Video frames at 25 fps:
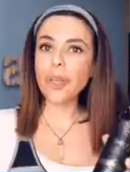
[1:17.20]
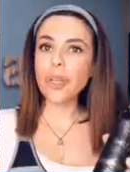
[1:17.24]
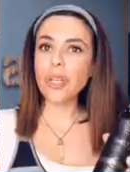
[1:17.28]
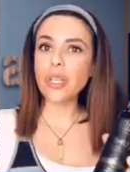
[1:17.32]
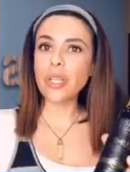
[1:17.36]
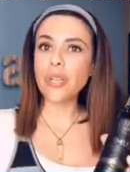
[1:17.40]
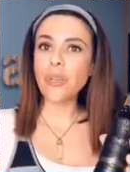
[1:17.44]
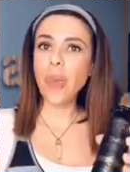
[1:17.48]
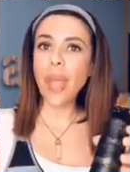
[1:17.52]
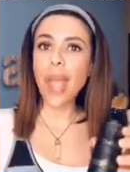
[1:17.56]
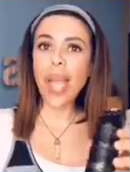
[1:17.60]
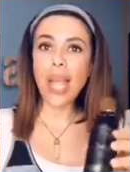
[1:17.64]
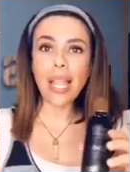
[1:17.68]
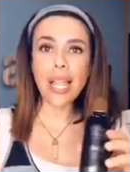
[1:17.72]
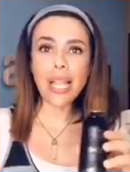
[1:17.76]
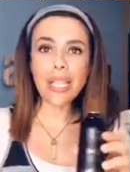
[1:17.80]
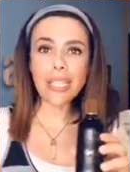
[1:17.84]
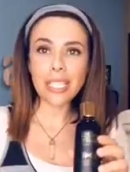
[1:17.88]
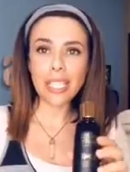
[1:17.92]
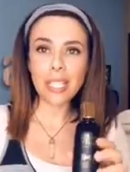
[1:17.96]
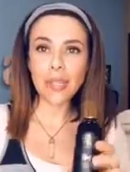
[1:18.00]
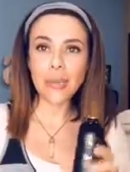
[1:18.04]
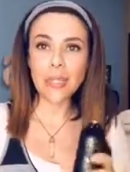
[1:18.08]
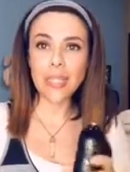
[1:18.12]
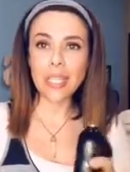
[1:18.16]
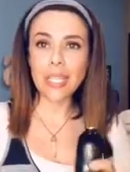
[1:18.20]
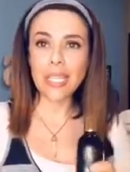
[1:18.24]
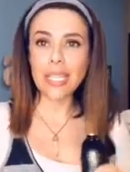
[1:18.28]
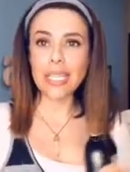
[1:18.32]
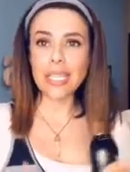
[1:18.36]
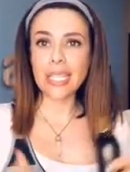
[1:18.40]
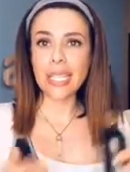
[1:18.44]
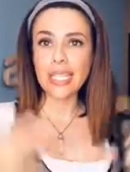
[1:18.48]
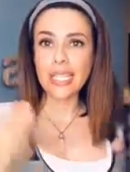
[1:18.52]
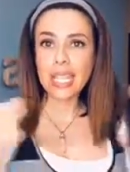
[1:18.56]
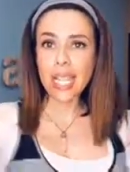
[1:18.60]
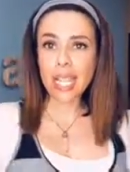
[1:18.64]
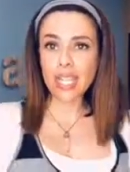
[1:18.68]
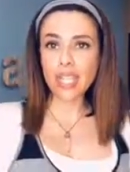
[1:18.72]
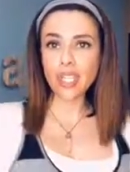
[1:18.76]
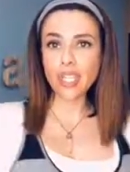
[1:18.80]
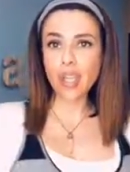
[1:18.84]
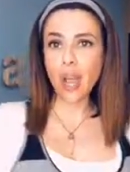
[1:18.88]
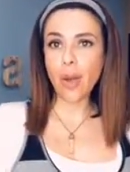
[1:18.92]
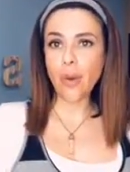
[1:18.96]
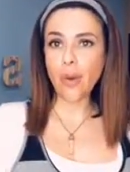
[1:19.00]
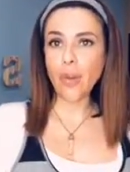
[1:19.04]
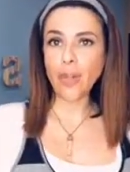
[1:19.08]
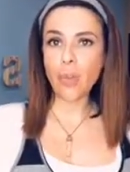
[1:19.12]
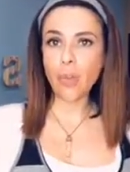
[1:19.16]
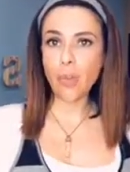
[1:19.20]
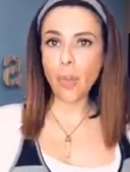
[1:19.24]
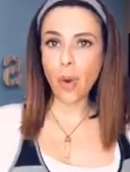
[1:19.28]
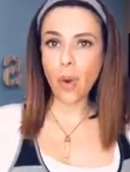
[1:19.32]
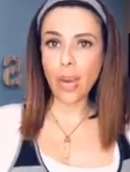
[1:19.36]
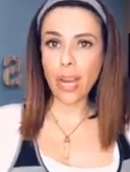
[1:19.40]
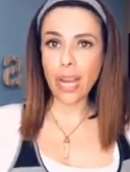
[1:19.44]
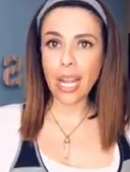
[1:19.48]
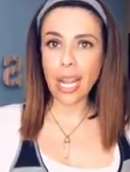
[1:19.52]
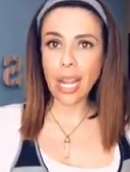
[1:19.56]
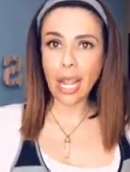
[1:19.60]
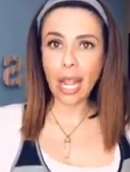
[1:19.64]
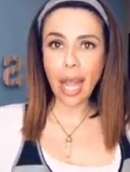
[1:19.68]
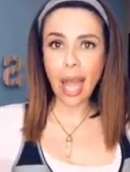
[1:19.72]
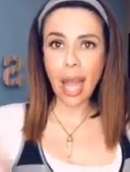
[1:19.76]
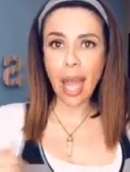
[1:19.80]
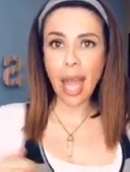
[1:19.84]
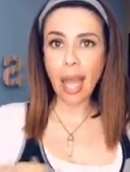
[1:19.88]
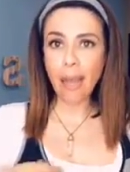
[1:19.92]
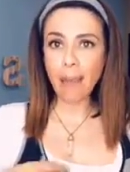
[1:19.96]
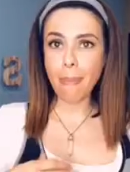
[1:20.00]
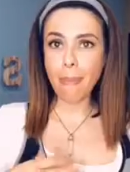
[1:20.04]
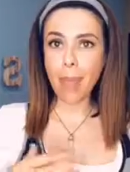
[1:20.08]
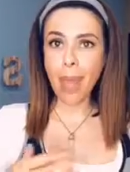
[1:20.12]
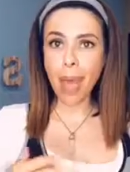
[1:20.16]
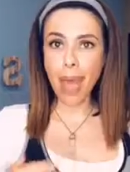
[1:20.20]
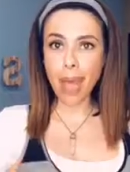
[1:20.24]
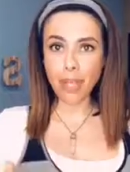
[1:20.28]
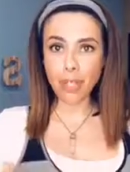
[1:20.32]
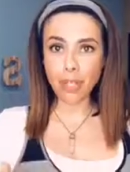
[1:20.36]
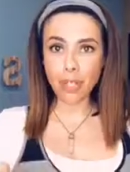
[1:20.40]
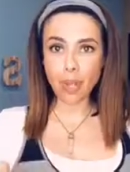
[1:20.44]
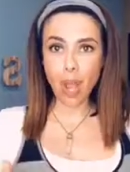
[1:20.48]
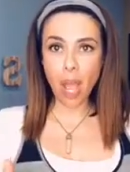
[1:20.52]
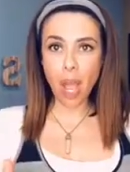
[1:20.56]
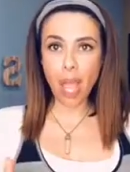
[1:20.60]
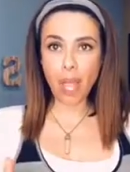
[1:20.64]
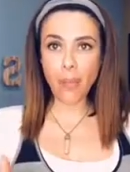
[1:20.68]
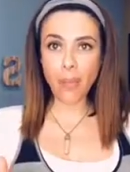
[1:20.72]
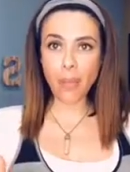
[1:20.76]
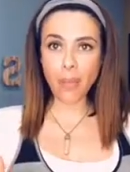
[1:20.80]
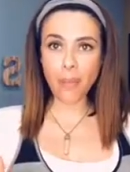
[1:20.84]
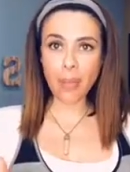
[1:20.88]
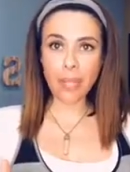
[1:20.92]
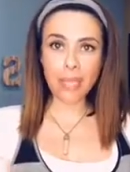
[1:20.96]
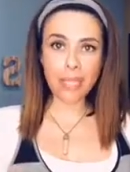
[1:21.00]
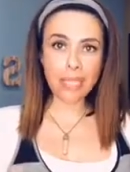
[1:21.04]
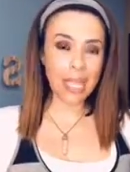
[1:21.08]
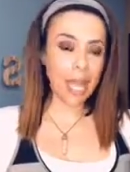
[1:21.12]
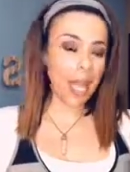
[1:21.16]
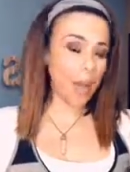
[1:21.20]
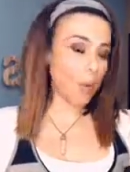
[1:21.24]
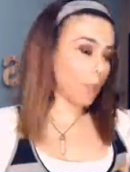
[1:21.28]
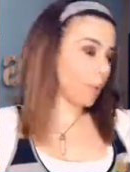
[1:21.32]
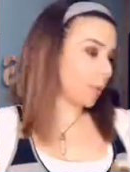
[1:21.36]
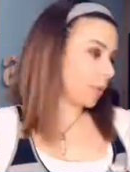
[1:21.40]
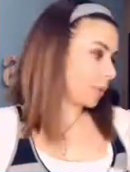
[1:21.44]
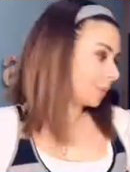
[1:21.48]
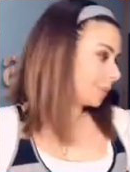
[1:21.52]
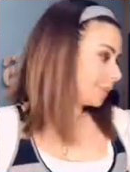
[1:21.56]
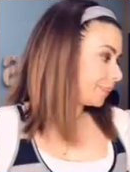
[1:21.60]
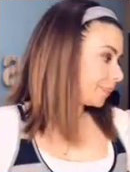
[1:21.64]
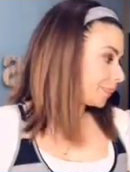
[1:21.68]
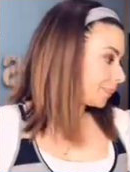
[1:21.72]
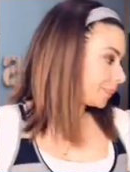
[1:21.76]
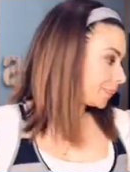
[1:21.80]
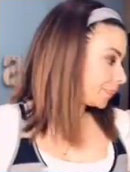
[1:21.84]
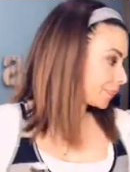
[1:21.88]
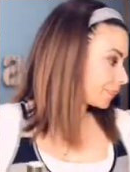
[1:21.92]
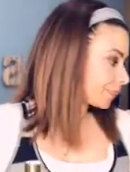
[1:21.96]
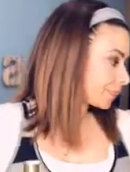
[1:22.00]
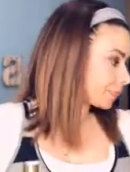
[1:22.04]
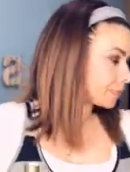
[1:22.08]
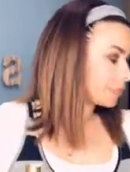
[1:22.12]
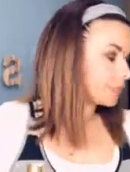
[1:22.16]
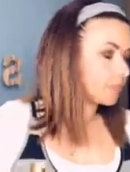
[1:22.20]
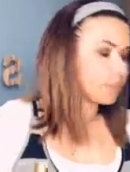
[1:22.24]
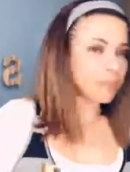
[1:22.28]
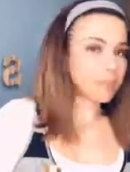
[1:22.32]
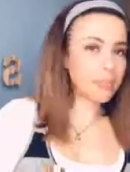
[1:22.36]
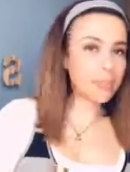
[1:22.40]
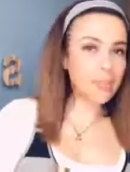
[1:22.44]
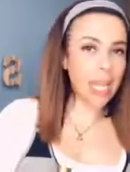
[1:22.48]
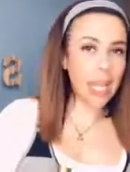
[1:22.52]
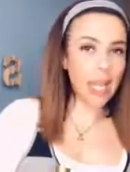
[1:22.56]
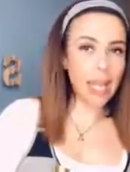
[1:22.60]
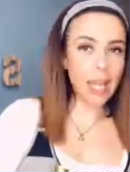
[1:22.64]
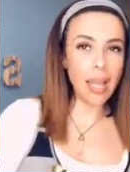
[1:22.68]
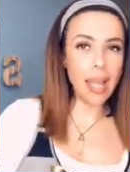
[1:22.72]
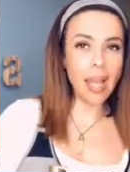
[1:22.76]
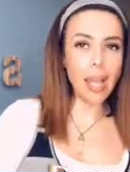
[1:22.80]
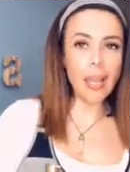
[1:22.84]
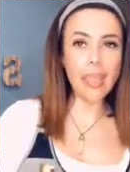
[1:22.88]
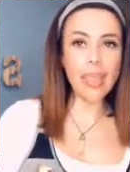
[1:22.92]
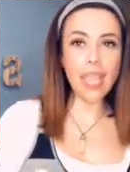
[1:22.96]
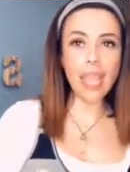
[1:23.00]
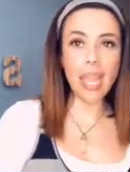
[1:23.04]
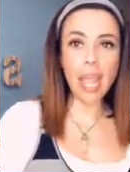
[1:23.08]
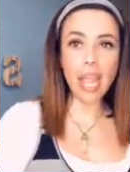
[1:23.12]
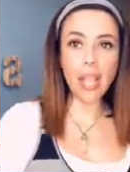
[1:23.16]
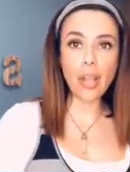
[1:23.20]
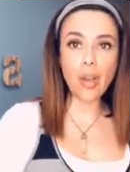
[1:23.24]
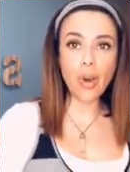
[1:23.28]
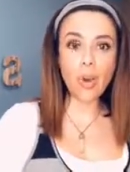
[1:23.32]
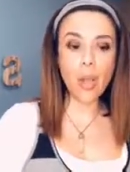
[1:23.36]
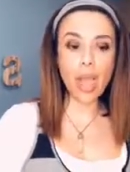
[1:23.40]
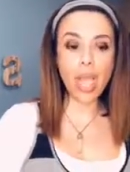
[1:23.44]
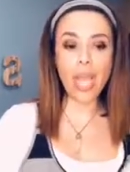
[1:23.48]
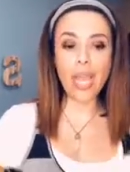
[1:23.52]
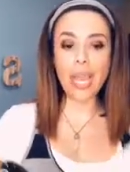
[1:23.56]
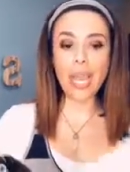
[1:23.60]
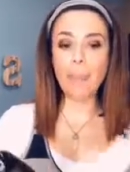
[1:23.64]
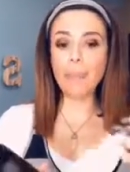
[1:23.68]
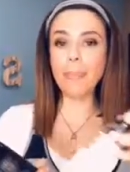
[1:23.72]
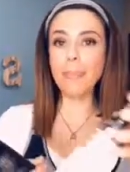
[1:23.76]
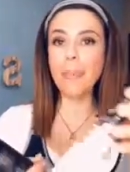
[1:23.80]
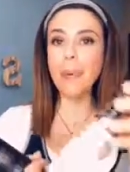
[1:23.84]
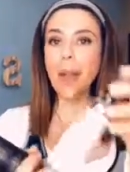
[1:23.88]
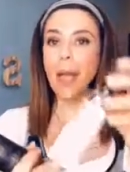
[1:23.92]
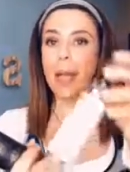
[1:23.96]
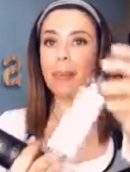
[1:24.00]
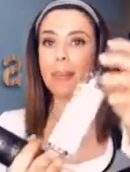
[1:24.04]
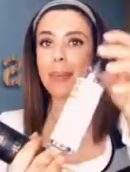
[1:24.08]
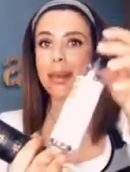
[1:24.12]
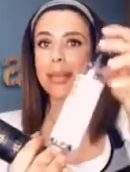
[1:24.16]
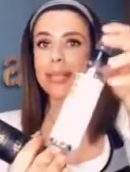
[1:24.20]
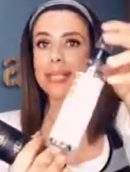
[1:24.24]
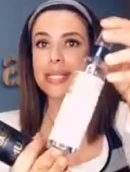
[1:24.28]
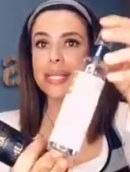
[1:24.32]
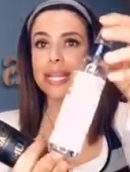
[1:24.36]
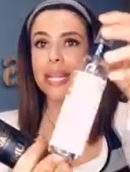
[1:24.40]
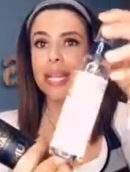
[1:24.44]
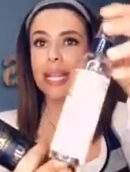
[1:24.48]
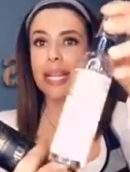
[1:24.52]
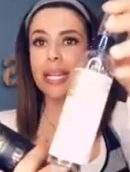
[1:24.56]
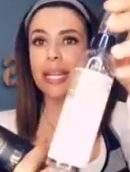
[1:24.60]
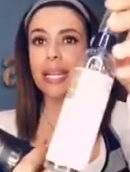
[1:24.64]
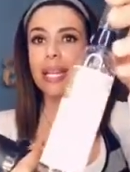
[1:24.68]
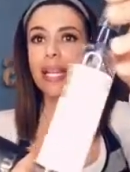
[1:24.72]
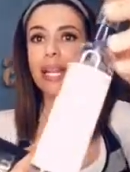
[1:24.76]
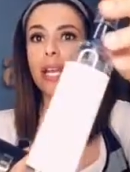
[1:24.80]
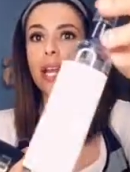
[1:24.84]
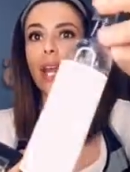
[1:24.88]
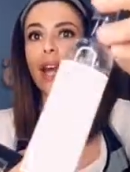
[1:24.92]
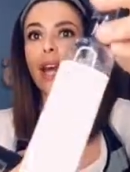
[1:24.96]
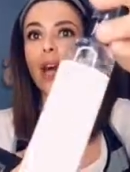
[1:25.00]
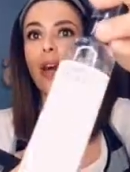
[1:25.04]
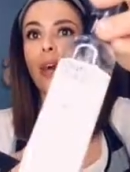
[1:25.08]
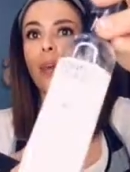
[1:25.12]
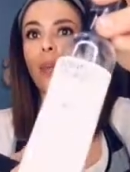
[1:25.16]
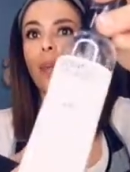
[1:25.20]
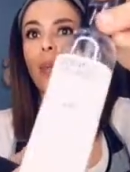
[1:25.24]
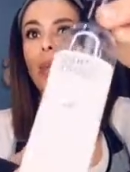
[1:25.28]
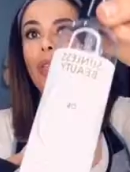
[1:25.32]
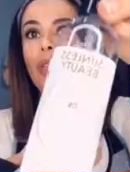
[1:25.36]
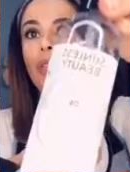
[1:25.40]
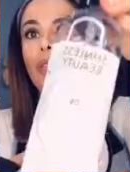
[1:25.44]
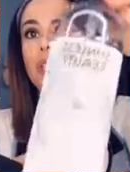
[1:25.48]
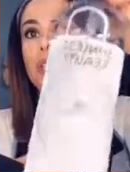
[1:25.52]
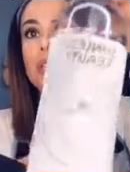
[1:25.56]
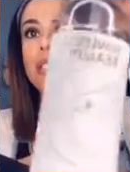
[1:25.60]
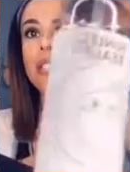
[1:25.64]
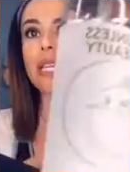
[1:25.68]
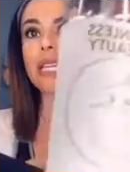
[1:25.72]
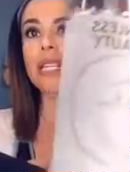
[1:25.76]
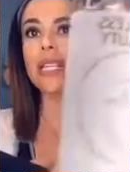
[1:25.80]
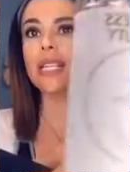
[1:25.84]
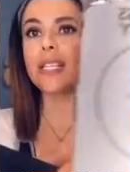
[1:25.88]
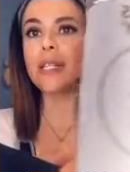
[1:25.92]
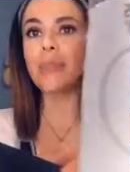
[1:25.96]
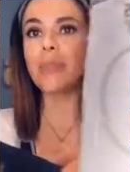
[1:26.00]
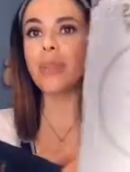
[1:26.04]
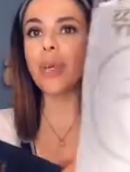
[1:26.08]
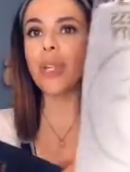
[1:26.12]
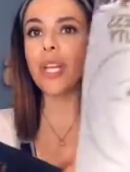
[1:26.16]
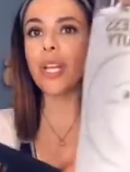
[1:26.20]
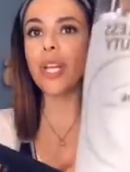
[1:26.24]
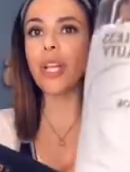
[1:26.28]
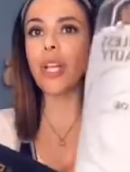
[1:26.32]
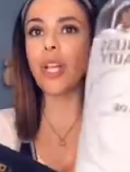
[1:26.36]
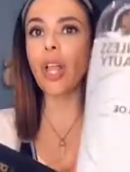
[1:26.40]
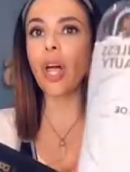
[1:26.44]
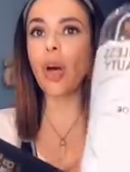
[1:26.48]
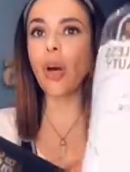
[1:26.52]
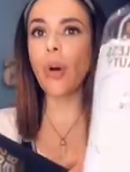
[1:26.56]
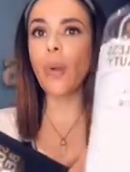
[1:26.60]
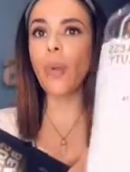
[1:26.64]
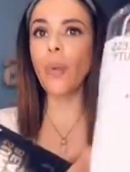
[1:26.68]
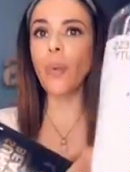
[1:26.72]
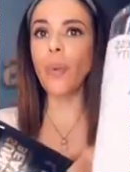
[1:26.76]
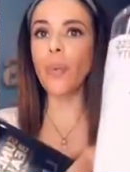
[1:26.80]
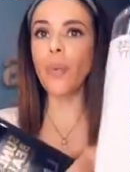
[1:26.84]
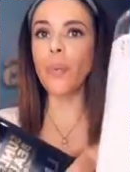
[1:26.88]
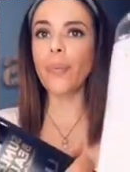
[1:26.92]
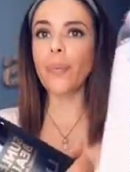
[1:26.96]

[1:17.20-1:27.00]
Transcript: The way I like to use it is I take a shower in the morning, I pat dry with my towel, and then I go ahead and prime my skin with the Sunless Beauty Glow.